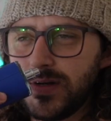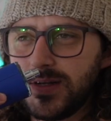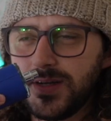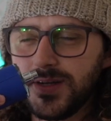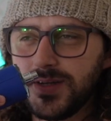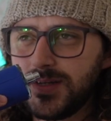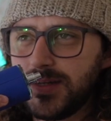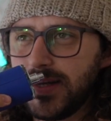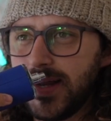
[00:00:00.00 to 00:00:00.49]
it's
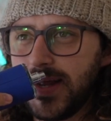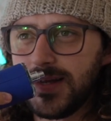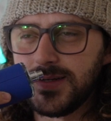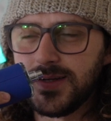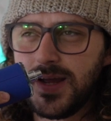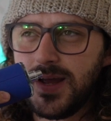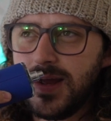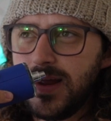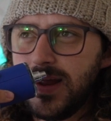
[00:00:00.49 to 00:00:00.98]
listed
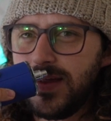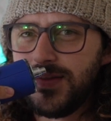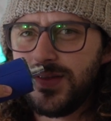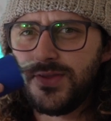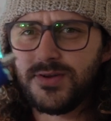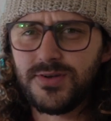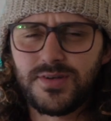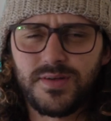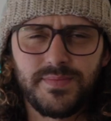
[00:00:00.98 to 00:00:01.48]
as, and
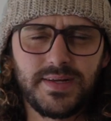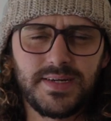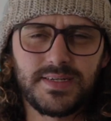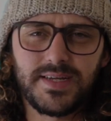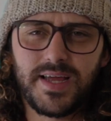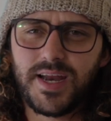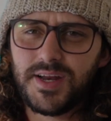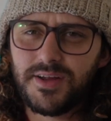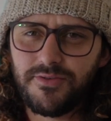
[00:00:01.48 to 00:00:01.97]
then there's some
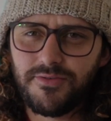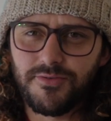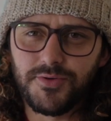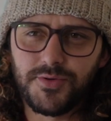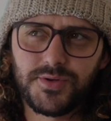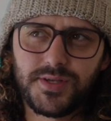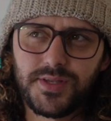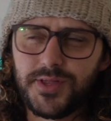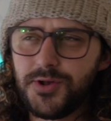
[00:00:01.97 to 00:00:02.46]
exotic
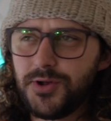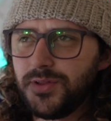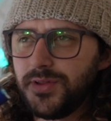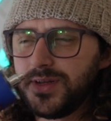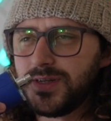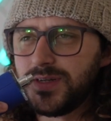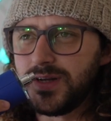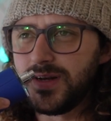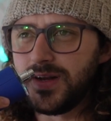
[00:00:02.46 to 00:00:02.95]
fruits that are
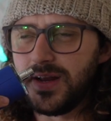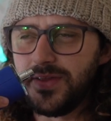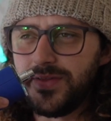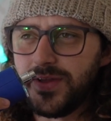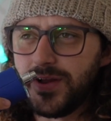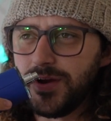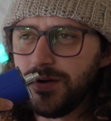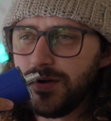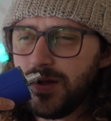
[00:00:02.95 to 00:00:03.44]
listed in
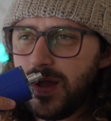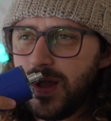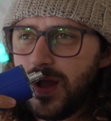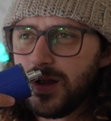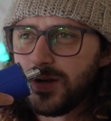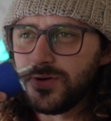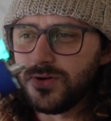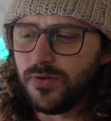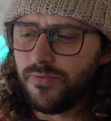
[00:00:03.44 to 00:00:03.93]
there.
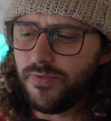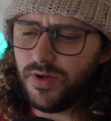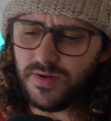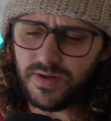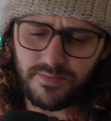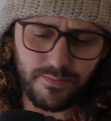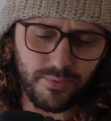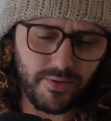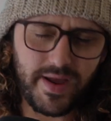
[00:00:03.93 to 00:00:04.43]
So
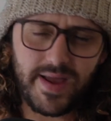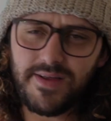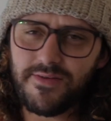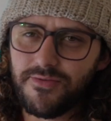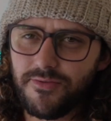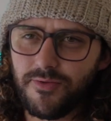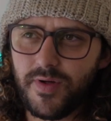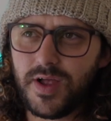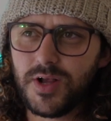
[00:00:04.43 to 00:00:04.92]
very bright,
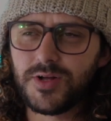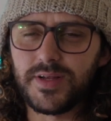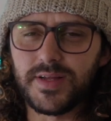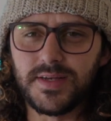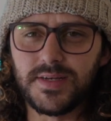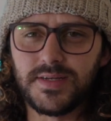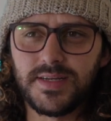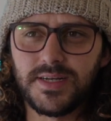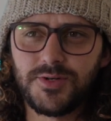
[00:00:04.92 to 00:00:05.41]
fresh,
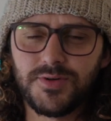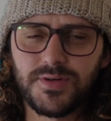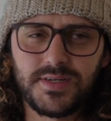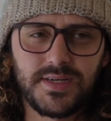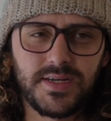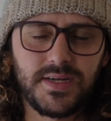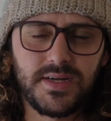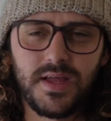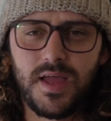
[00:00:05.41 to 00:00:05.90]
and
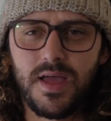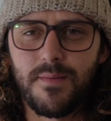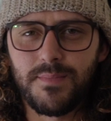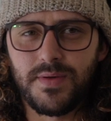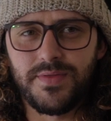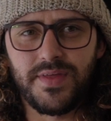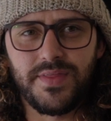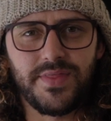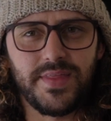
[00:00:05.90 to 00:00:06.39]
citrusy,
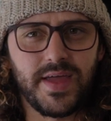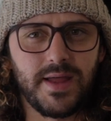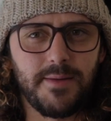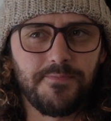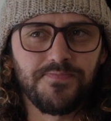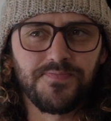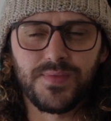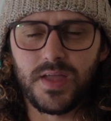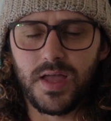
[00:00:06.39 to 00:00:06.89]
but then
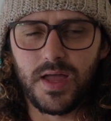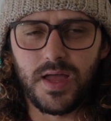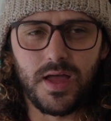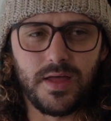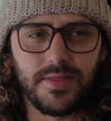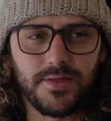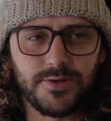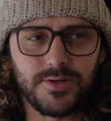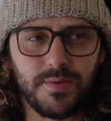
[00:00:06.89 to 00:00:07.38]
that
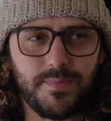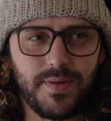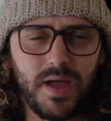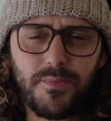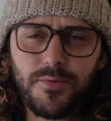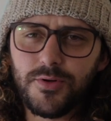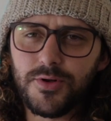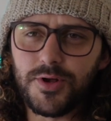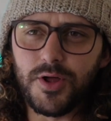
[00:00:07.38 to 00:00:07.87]
there's a
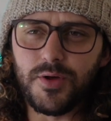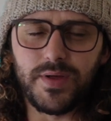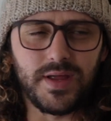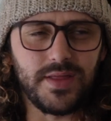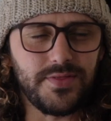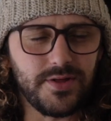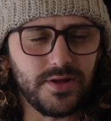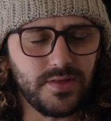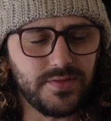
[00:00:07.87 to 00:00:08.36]
pepper note
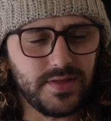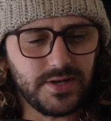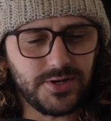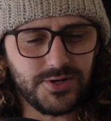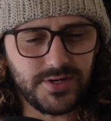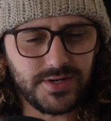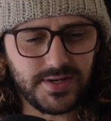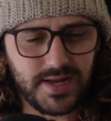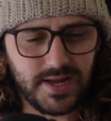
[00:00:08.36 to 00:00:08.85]
in there that
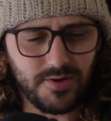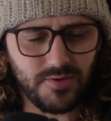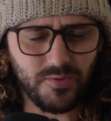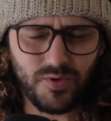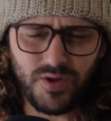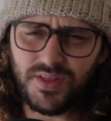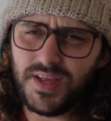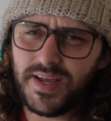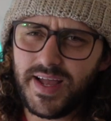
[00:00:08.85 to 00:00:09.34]
just, it
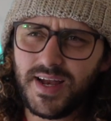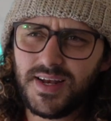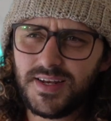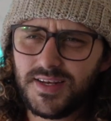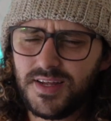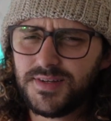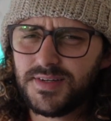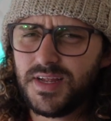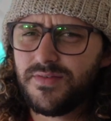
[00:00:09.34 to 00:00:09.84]
really kind of
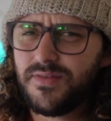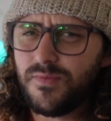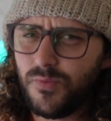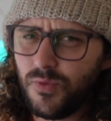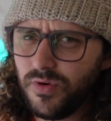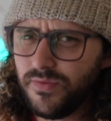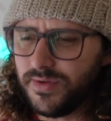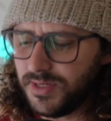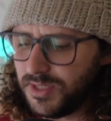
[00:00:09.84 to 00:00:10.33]
does give it
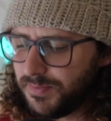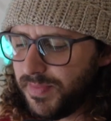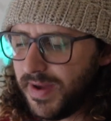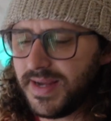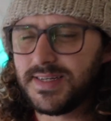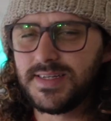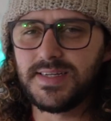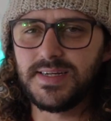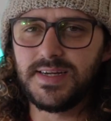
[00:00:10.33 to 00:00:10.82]
more of a
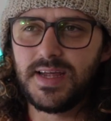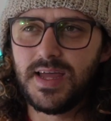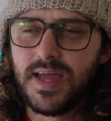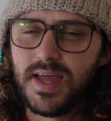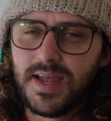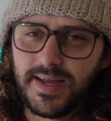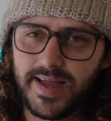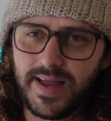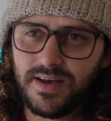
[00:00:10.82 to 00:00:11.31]
spicy
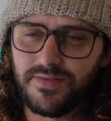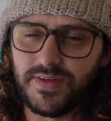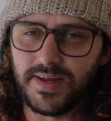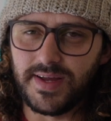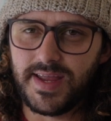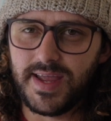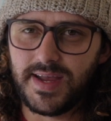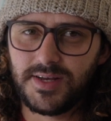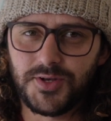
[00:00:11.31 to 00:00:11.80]
kind of a
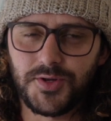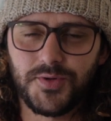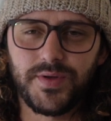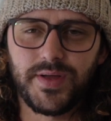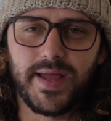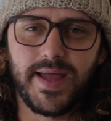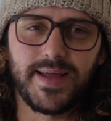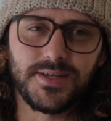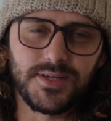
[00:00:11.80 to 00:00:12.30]
kick to
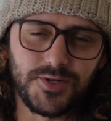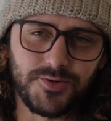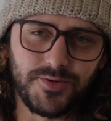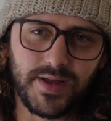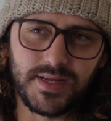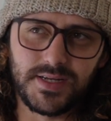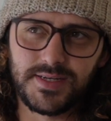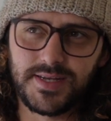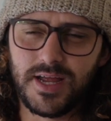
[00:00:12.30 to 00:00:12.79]
it. As it
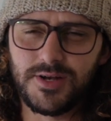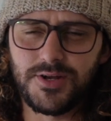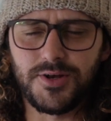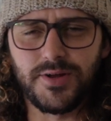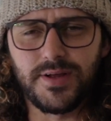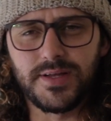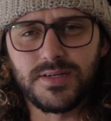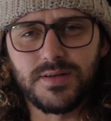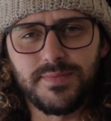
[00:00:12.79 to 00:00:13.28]
dries down, you
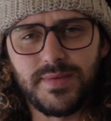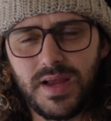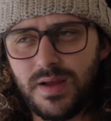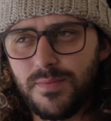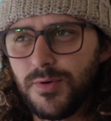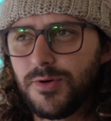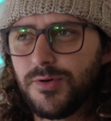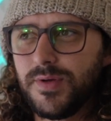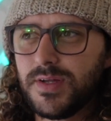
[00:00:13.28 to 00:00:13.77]
do get some
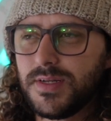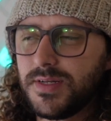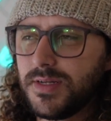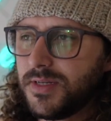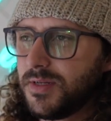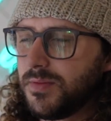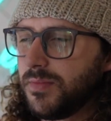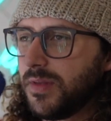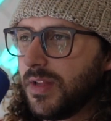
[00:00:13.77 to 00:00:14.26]
ambergris
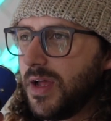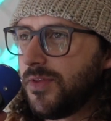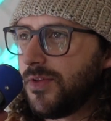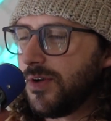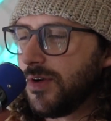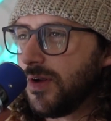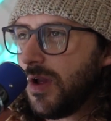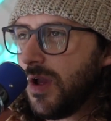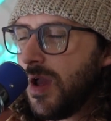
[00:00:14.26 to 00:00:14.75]
and some
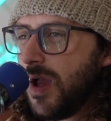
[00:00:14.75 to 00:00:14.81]
leather.